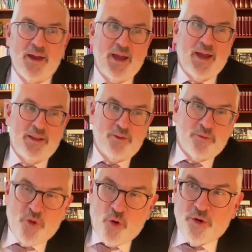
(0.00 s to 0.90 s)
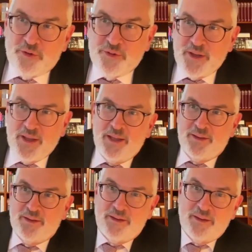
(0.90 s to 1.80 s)
And of course, it
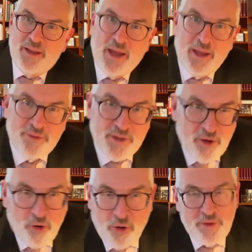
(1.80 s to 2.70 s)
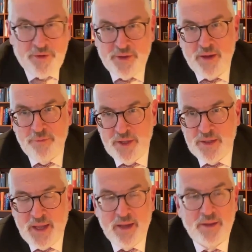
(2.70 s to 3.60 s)
has all the safety
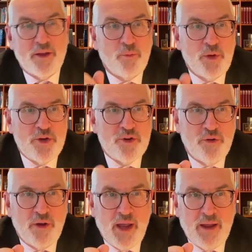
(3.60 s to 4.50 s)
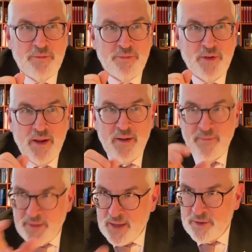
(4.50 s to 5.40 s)
data which you have
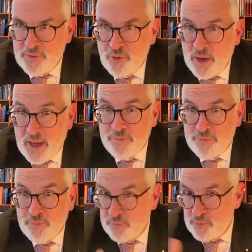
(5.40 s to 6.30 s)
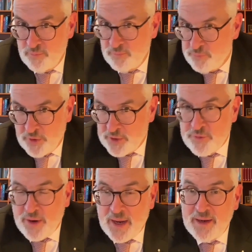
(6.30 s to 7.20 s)
to have for a
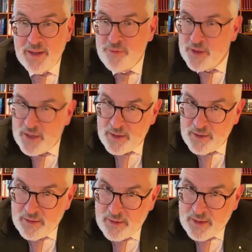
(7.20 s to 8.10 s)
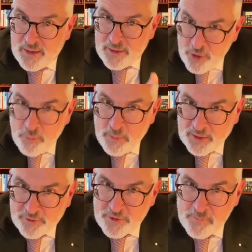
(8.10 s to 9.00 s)
trial in the
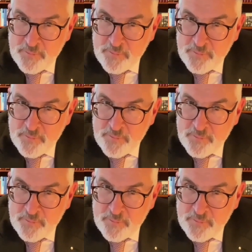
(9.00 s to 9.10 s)
humans.